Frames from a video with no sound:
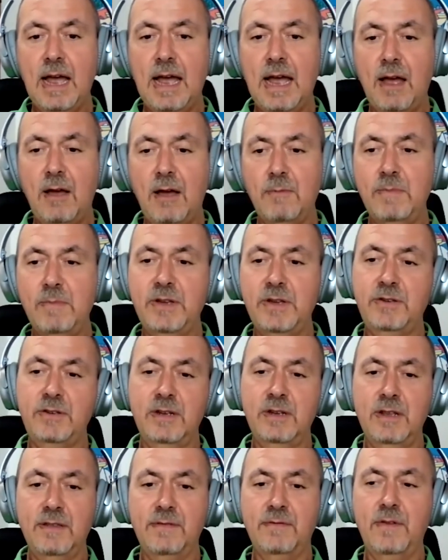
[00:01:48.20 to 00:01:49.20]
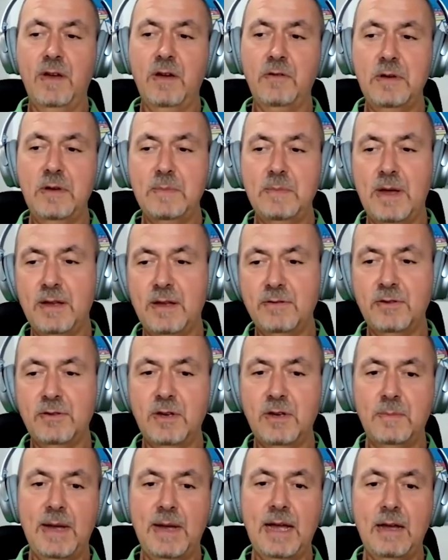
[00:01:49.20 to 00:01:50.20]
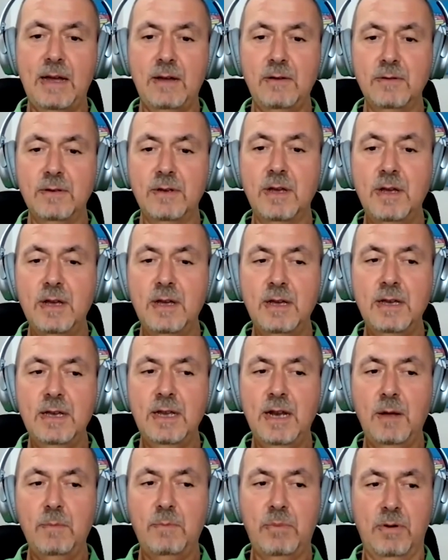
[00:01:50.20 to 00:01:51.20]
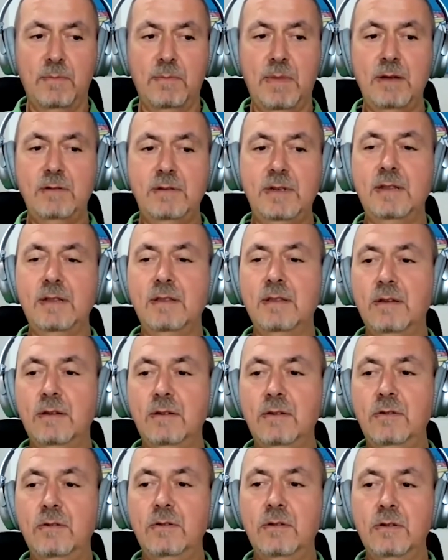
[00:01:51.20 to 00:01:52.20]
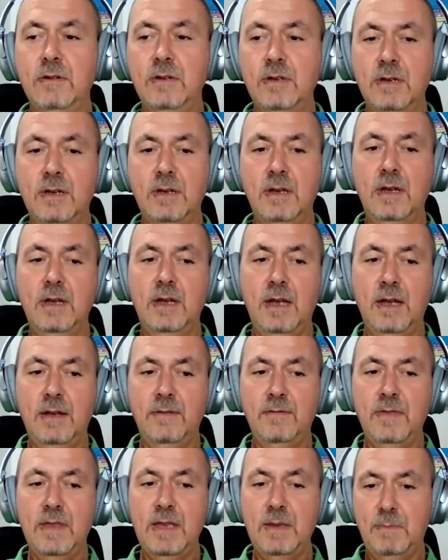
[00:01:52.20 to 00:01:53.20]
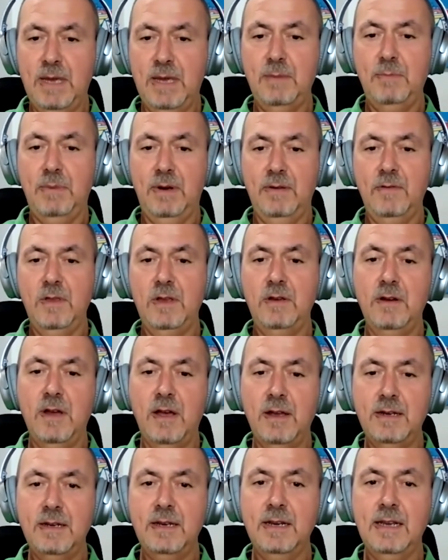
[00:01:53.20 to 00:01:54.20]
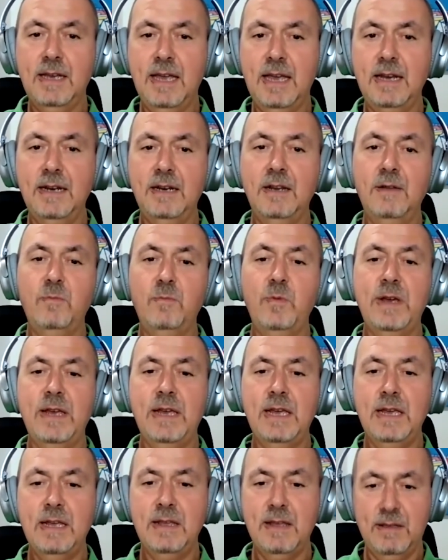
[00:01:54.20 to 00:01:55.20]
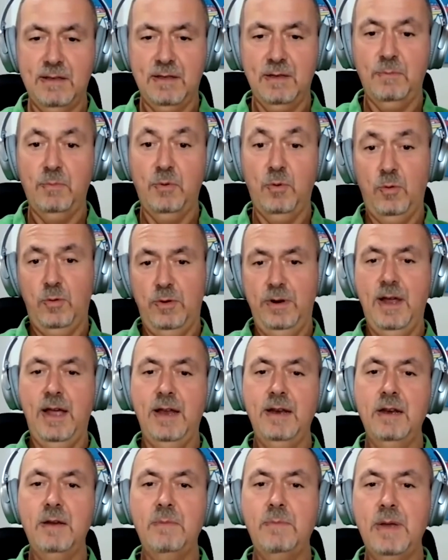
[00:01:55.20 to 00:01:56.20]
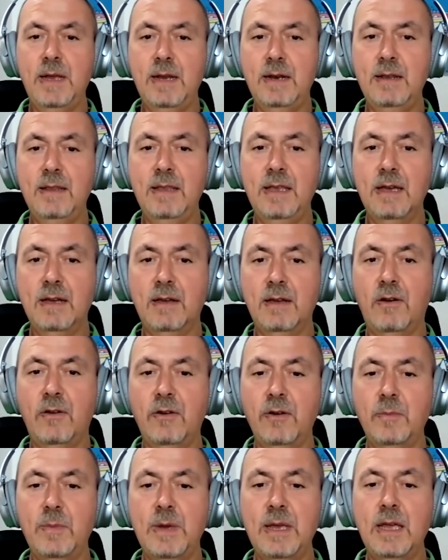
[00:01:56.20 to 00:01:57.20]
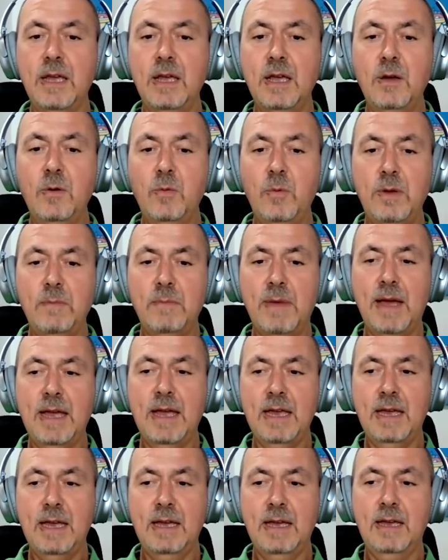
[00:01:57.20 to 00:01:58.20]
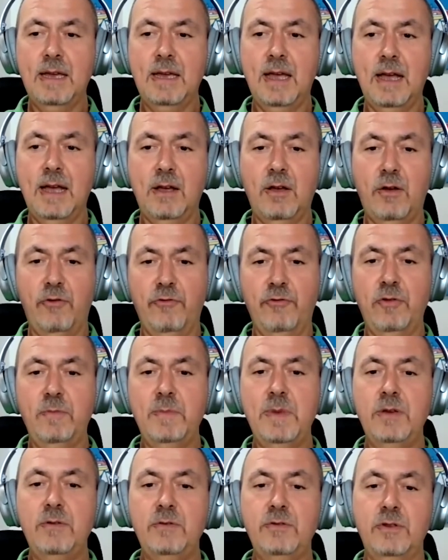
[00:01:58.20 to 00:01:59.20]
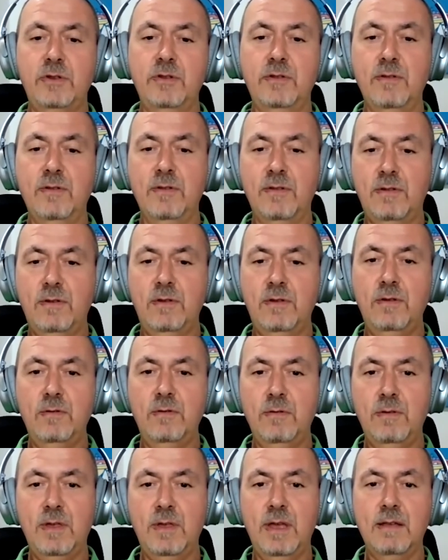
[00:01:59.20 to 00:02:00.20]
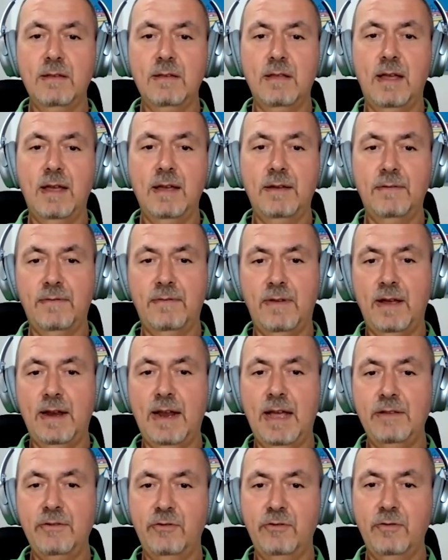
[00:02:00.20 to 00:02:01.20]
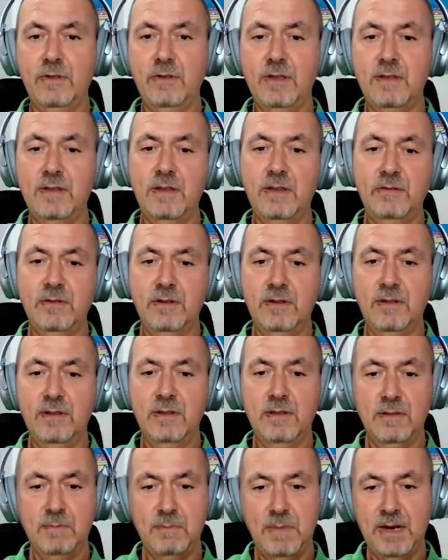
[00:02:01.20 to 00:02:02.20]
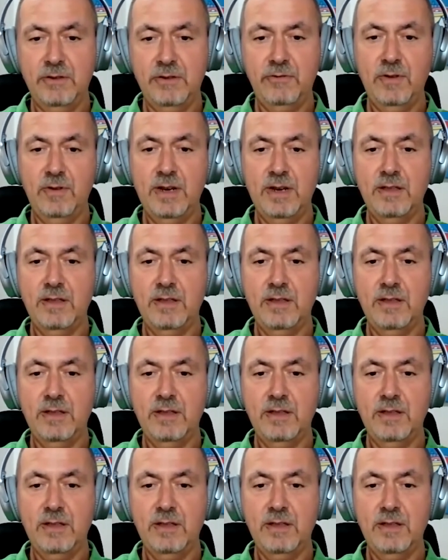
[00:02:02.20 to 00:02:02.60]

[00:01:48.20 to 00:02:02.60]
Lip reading: Our mission is very much about, you know, promoting the good of the people of the United Kingdom. We support and underpin the economy. We make contributions to things like financial decisions, monetary